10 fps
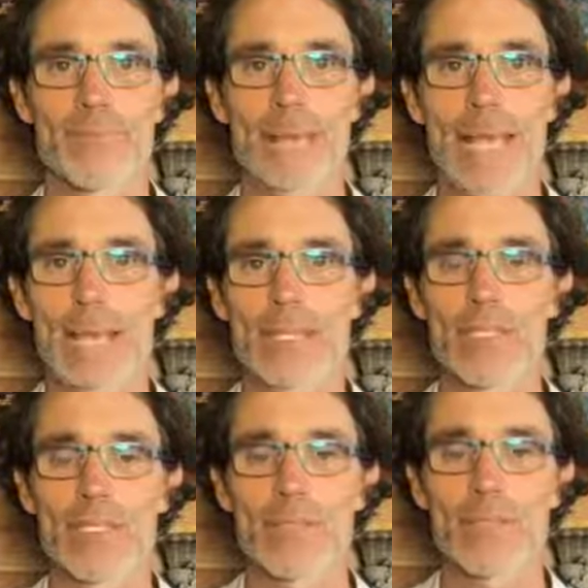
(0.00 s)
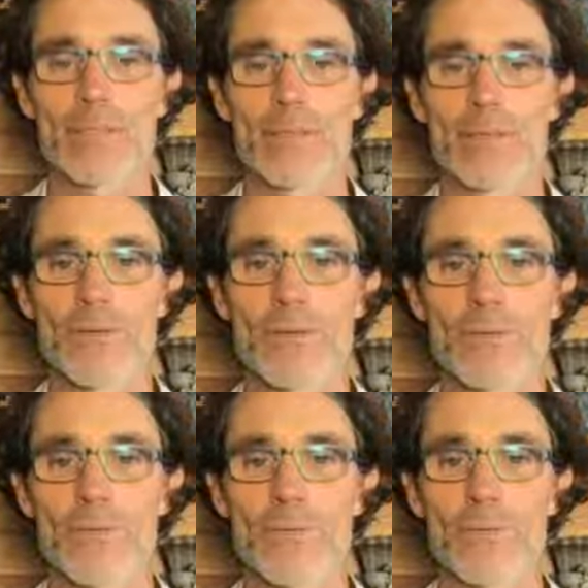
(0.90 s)
antigens,
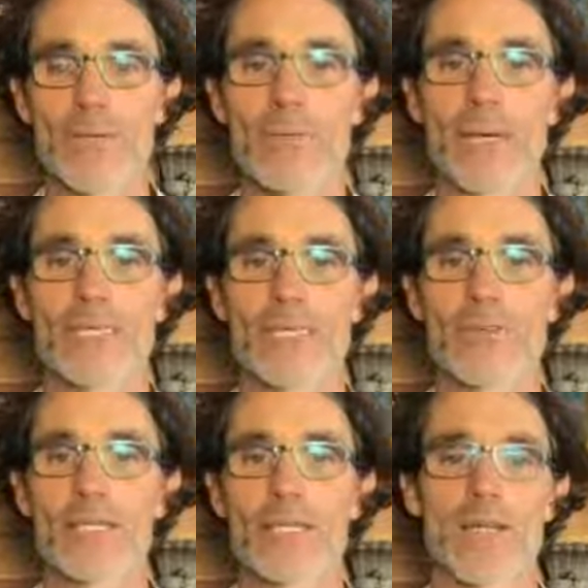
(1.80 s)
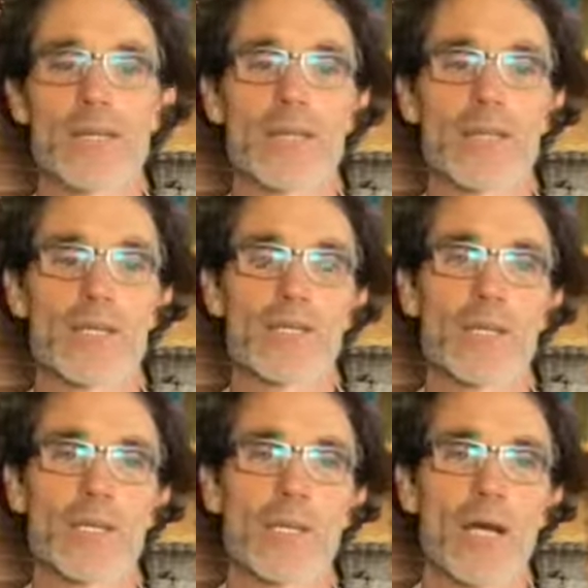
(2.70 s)
or bacteria and other
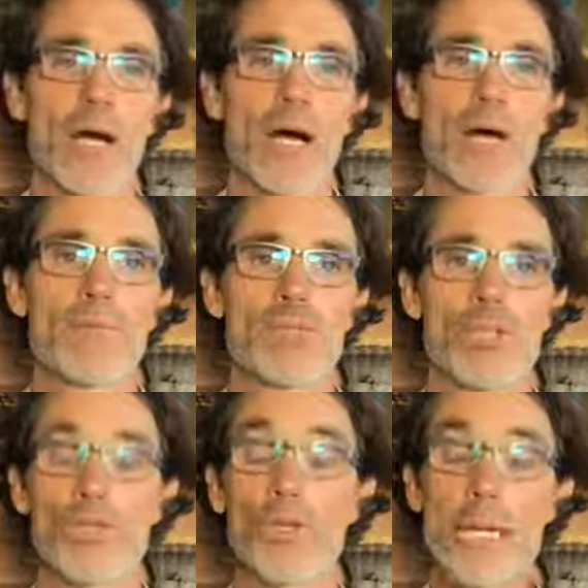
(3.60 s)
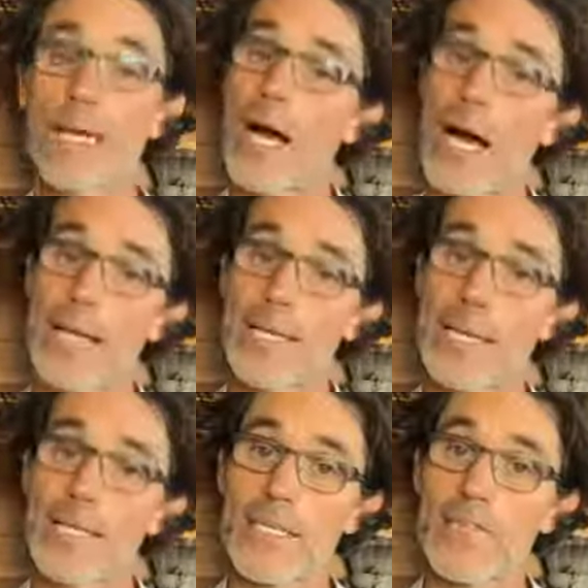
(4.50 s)
things. So you get a heightened
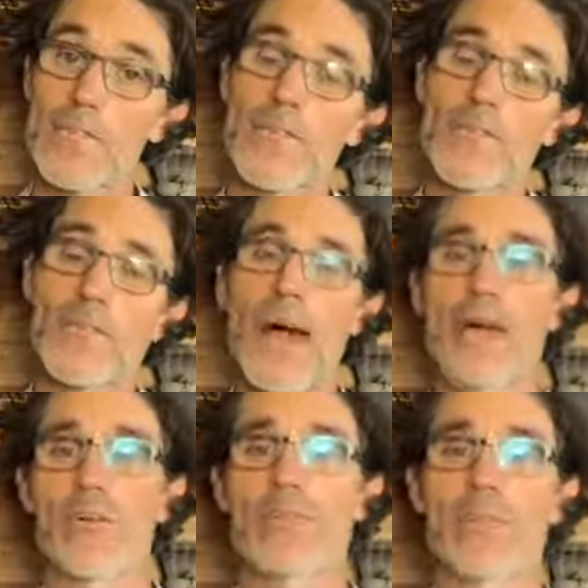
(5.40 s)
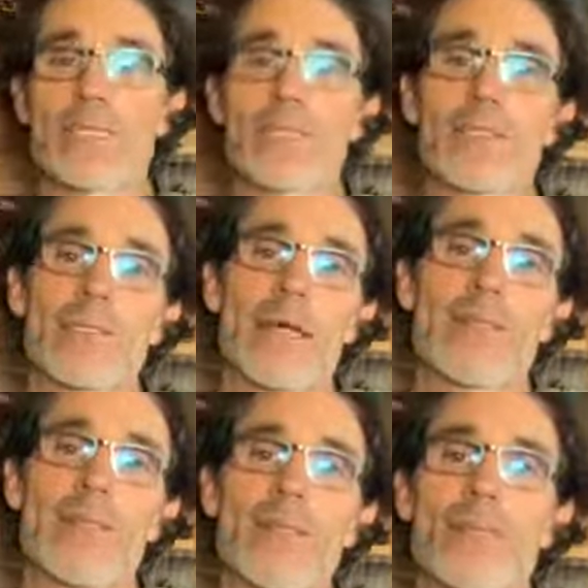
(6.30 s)
activity of the macrophages, and
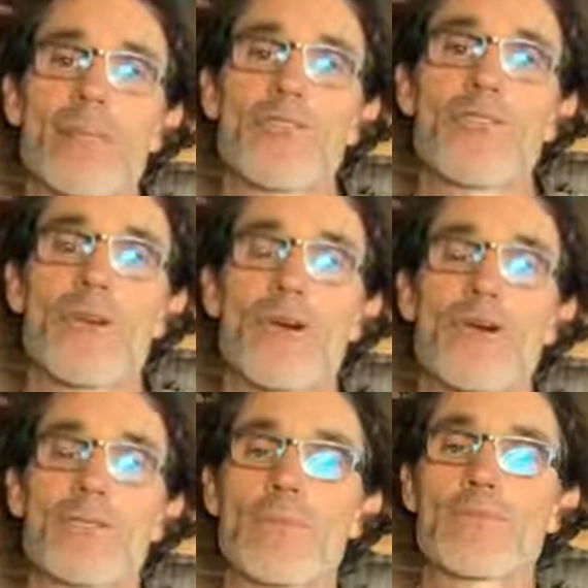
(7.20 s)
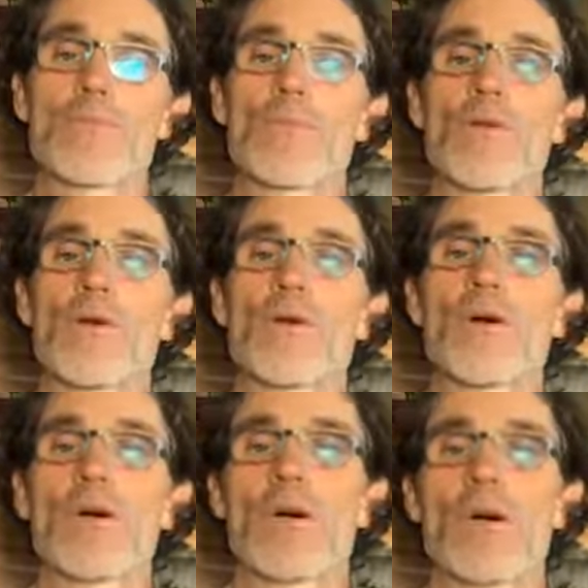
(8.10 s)
then the other part that's more,
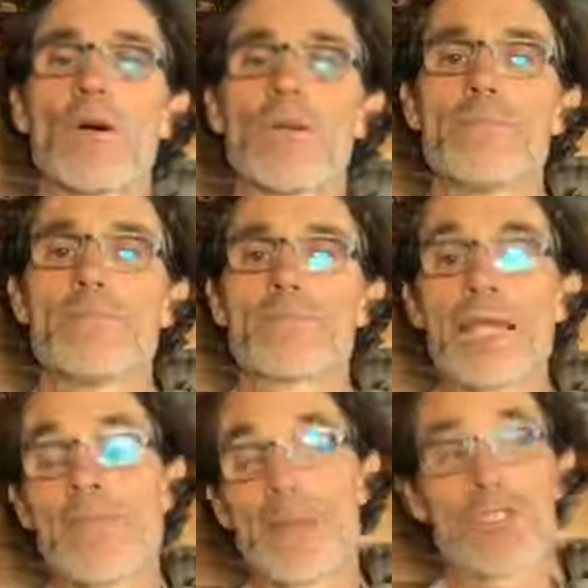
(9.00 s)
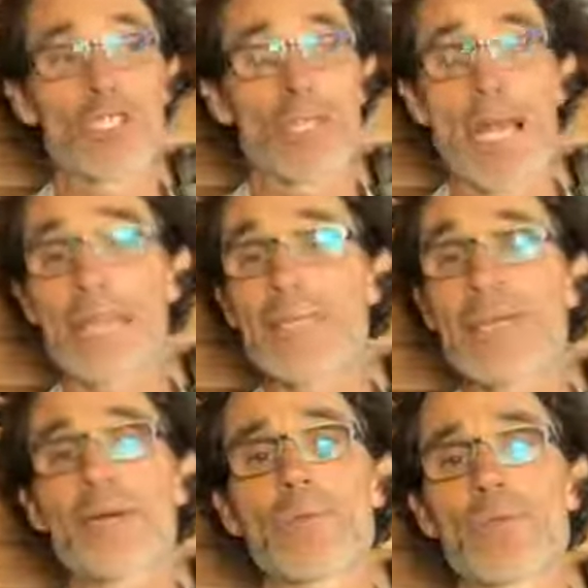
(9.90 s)
and then just
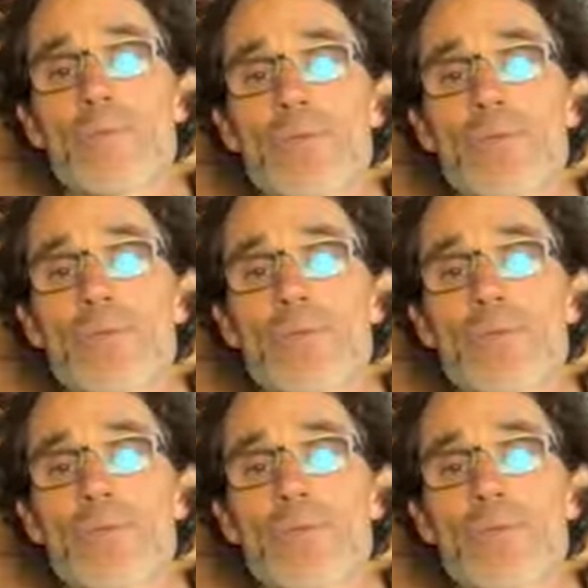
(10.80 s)
anytime your